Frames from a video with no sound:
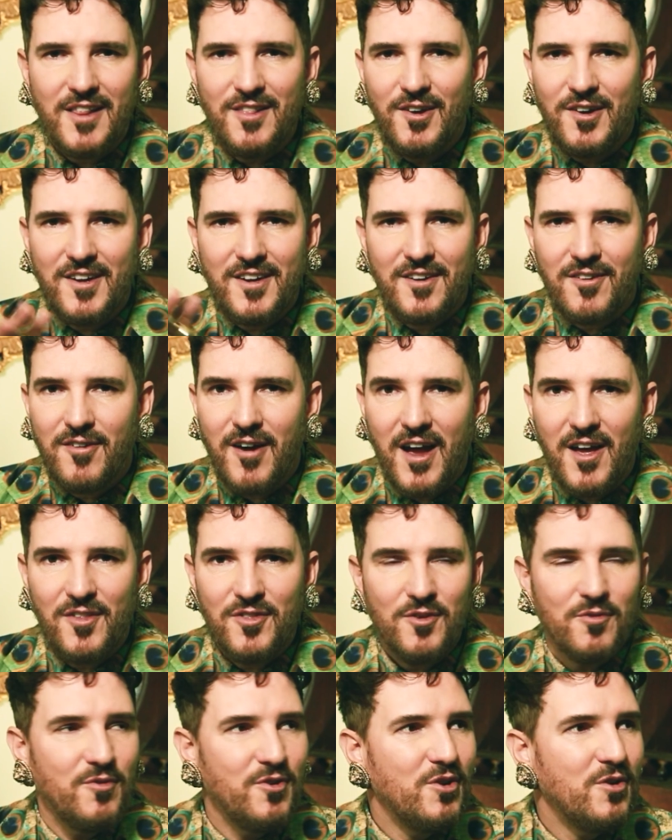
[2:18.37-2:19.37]
look
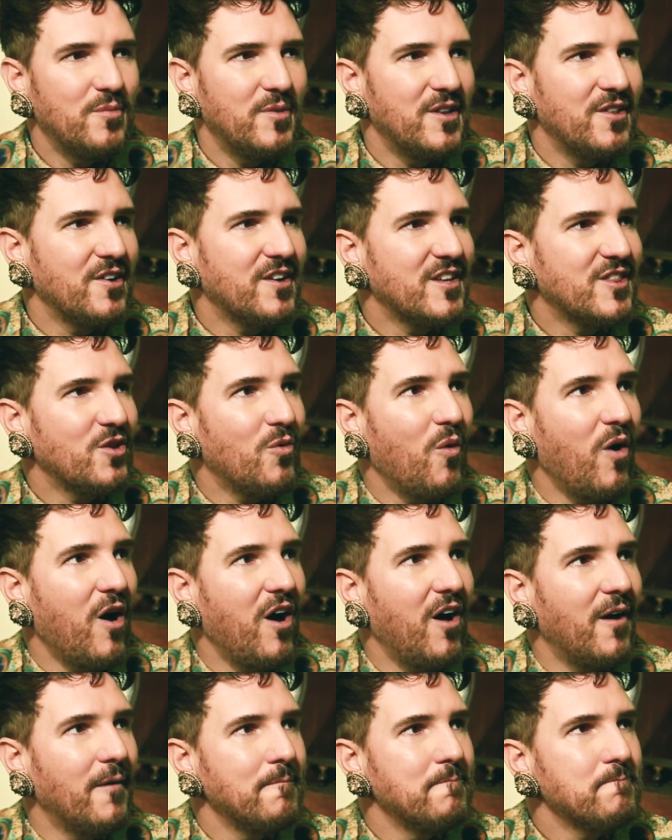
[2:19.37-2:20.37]
around the room and look at the
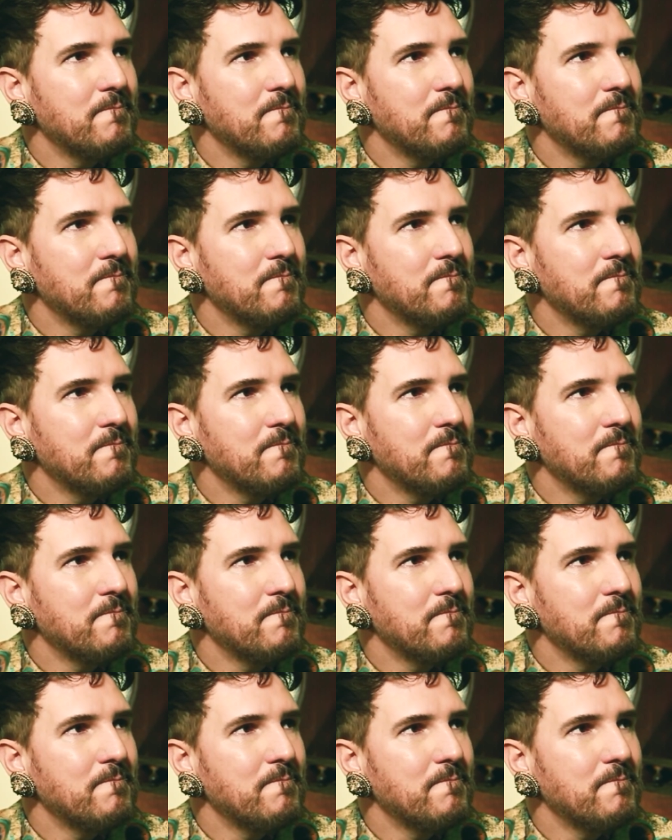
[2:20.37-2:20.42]
wall.